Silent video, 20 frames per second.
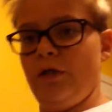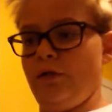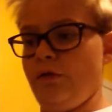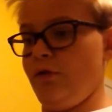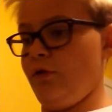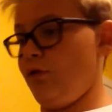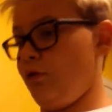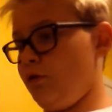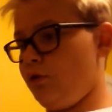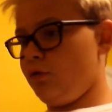
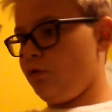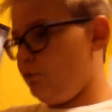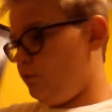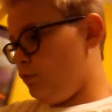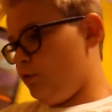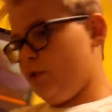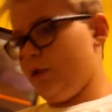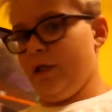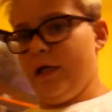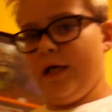and
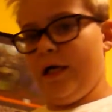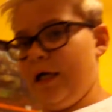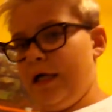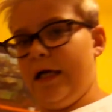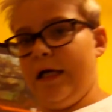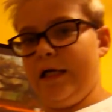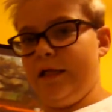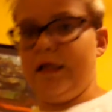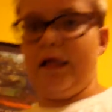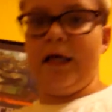yeah,
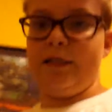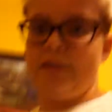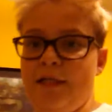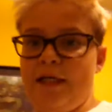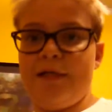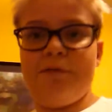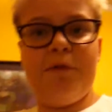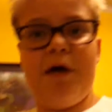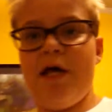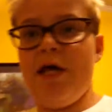I, I
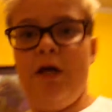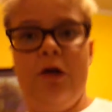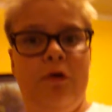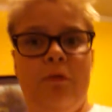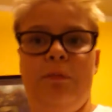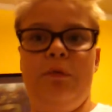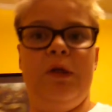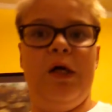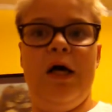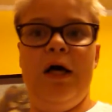dyed my
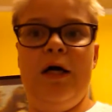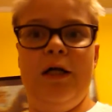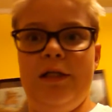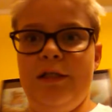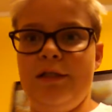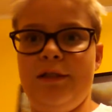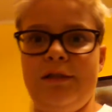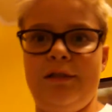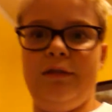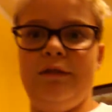hair
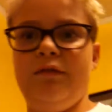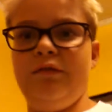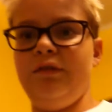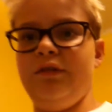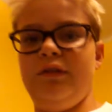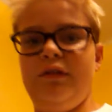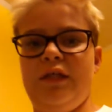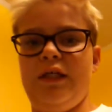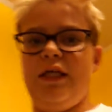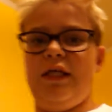blonde.
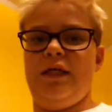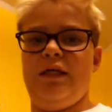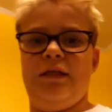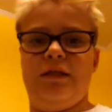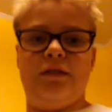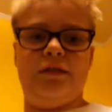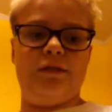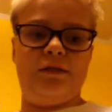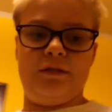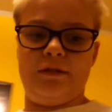
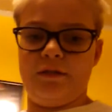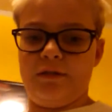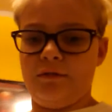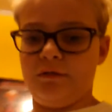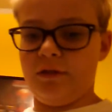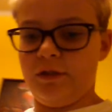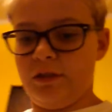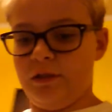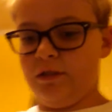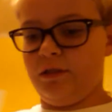And
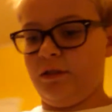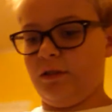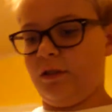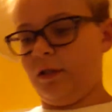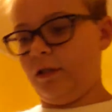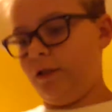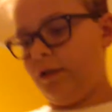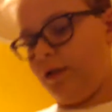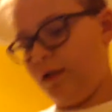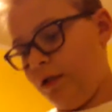because,
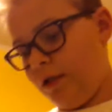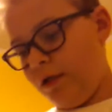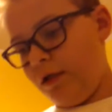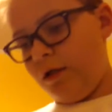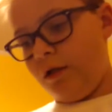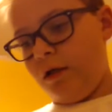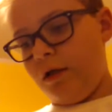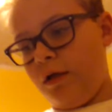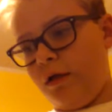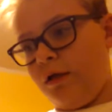like,
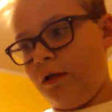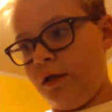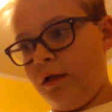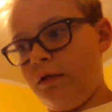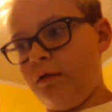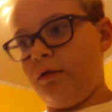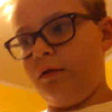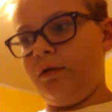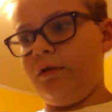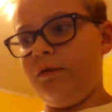
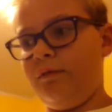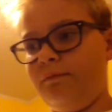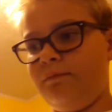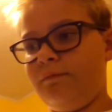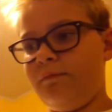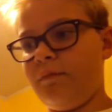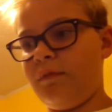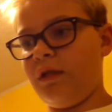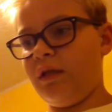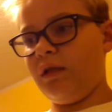it,
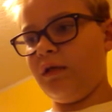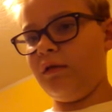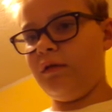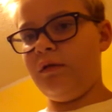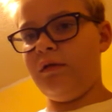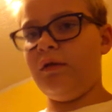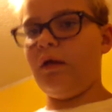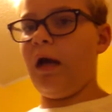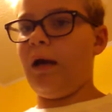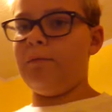
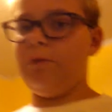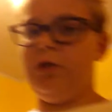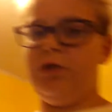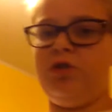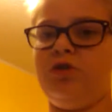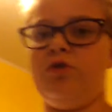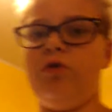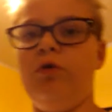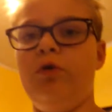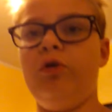I
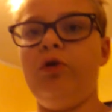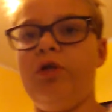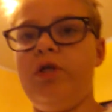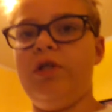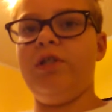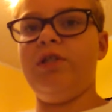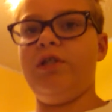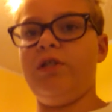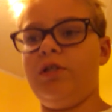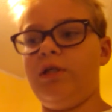mean, school
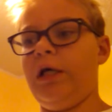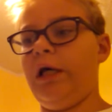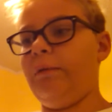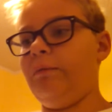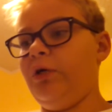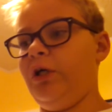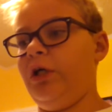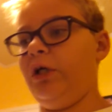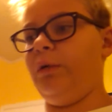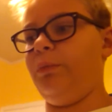is
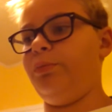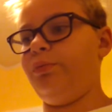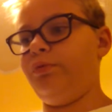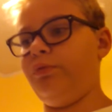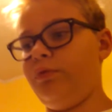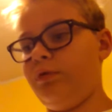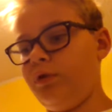coming up.